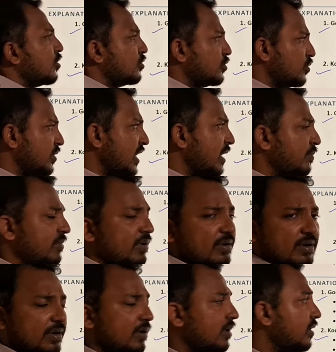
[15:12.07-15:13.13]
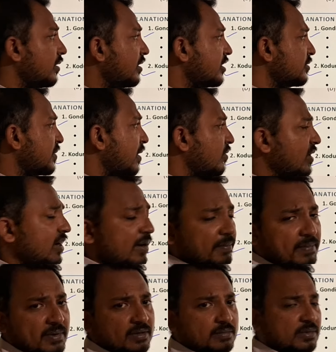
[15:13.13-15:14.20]
also named. It is found in
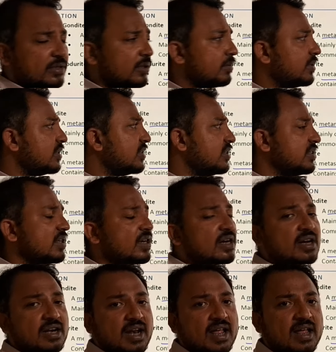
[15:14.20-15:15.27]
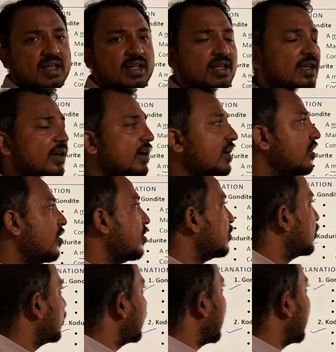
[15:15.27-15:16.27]
Madhya Pradesh in central India. It is also